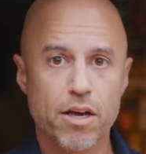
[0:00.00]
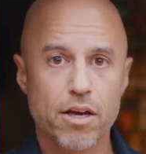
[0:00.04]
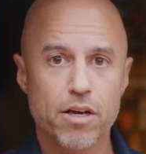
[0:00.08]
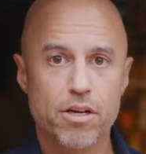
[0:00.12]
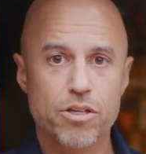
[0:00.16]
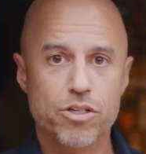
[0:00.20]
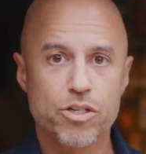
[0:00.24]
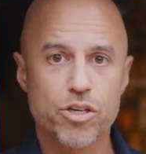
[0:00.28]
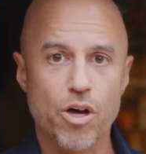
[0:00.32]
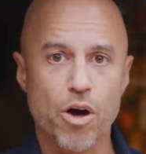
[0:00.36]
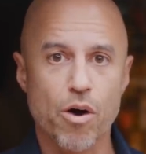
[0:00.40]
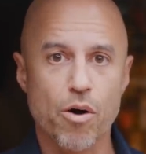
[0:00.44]

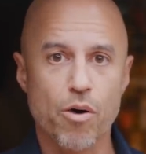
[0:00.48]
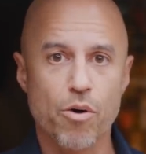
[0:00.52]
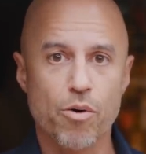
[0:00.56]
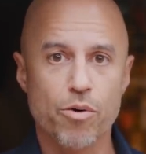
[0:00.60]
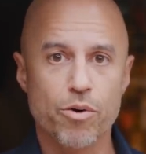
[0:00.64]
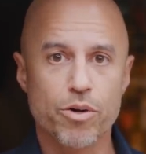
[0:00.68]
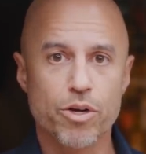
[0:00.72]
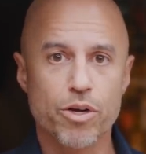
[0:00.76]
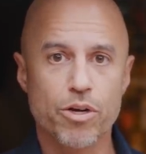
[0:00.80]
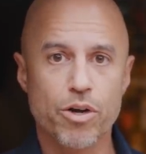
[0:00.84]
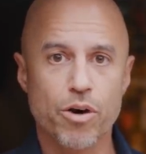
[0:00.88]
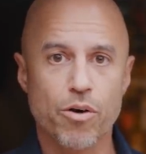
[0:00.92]
So,
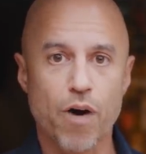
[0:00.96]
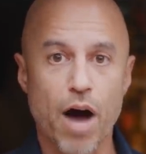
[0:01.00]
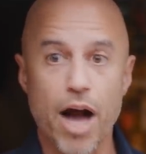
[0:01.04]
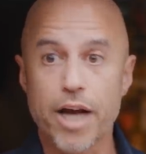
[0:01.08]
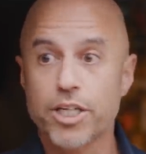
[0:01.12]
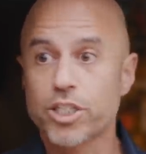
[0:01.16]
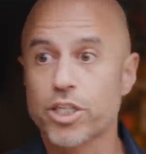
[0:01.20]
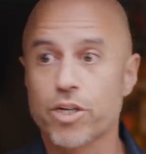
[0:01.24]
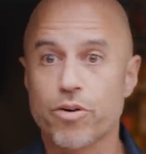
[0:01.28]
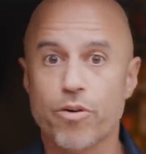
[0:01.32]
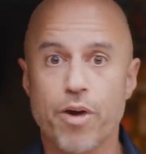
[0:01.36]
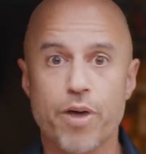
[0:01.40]
you know, I
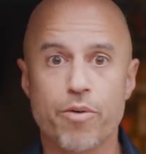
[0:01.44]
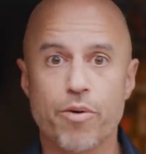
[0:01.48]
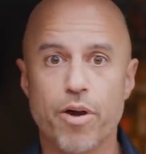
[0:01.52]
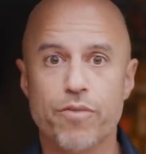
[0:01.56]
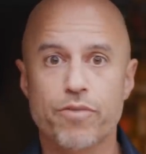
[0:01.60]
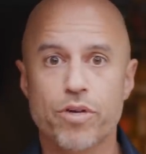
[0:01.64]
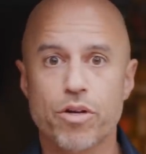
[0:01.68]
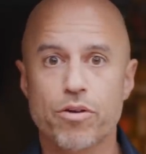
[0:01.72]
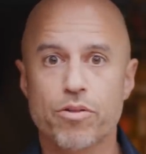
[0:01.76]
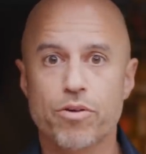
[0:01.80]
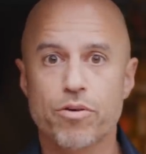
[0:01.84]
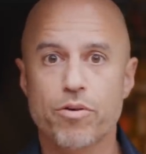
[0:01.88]
generate
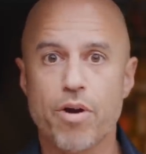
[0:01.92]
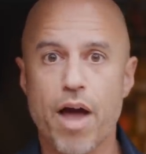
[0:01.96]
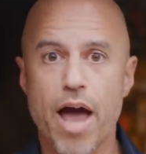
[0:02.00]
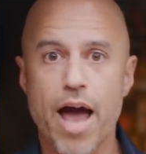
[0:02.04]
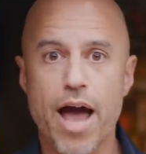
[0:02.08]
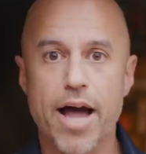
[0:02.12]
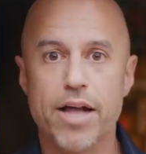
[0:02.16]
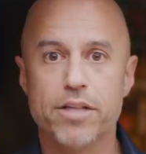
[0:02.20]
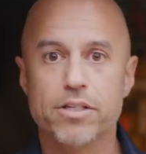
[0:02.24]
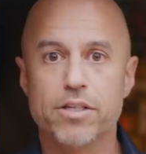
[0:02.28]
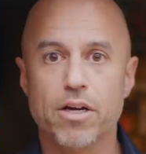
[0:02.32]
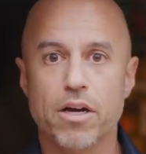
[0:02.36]
revenue through
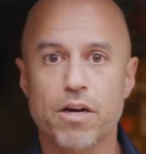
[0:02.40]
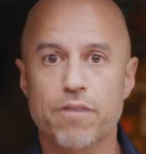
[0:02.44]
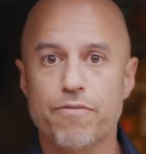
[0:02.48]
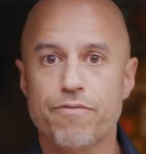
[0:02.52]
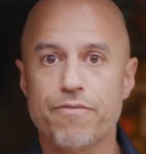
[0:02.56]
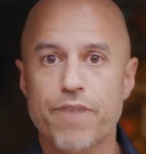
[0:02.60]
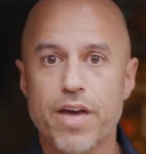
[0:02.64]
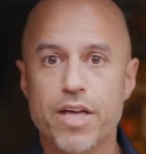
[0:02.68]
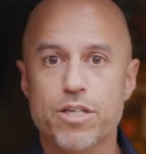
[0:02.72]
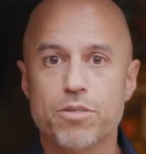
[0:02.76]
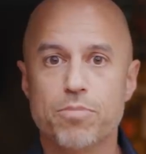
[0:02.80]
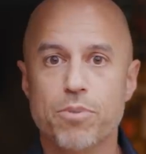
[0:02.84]
ads on
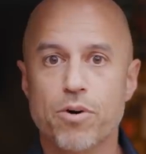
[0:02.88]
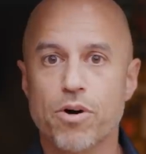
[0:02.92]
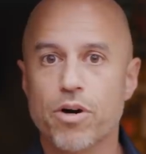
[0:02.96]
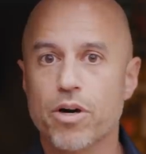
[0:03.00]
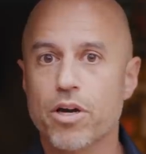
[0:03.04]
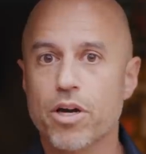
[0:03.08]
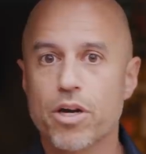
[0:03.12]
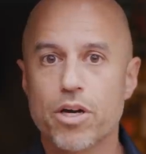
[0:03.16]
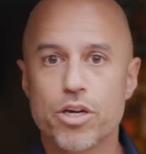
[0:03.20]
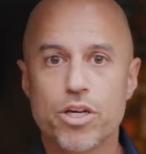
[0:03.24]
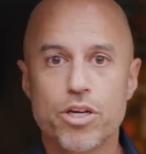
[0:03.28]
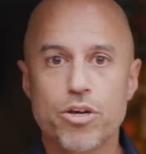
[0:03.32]
Facebook,
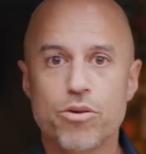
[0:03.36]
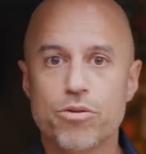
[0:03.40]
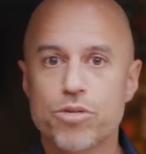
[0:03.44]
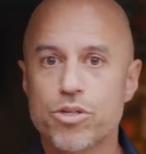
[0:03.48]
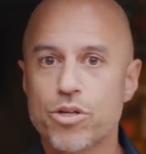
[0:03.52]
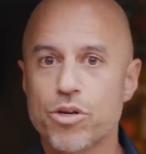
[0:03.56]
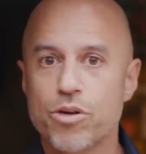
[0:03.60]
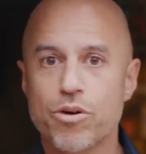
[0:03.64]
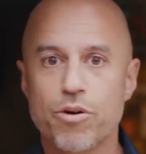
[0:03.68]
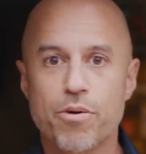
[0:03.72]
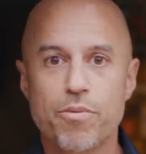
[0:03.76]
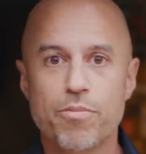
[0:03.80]

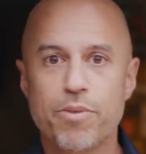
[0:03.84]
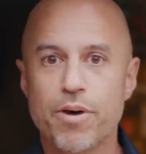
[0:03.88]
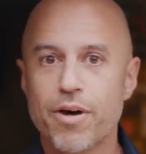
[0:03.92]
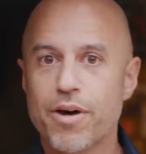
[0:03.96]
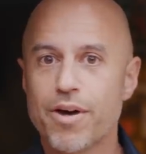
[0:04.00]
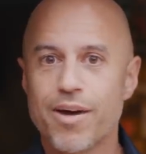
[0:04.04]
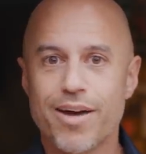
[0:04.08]
YouTube,